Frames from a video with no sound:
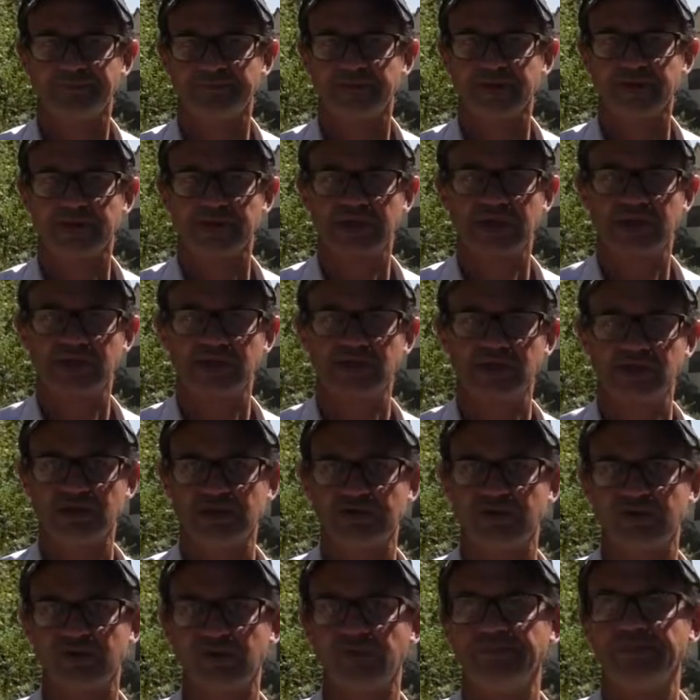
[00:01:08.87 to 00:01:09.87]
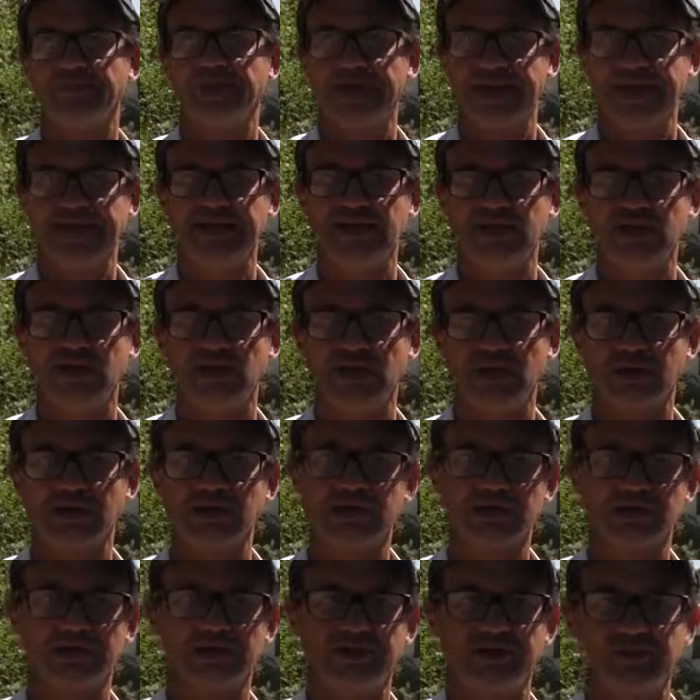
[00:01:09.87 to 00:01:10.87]
sketches from nature,
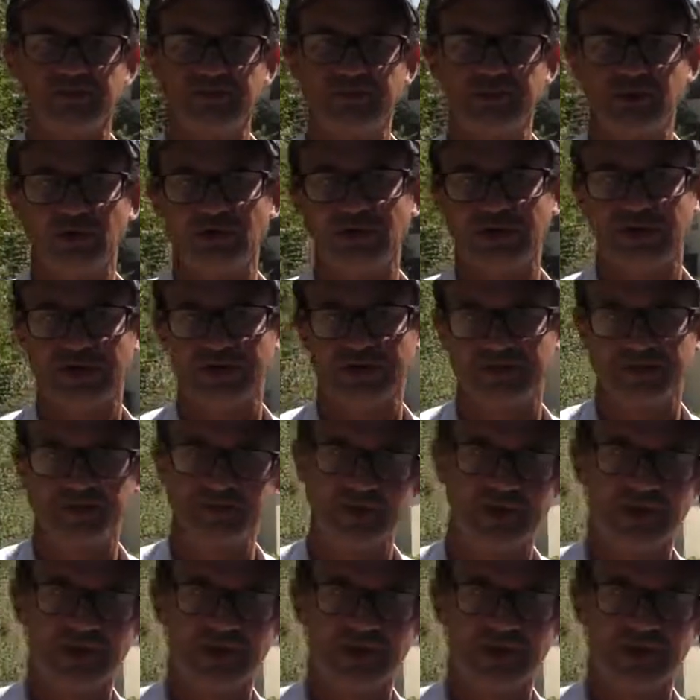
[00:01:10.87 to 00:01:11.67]
so he'd have brought his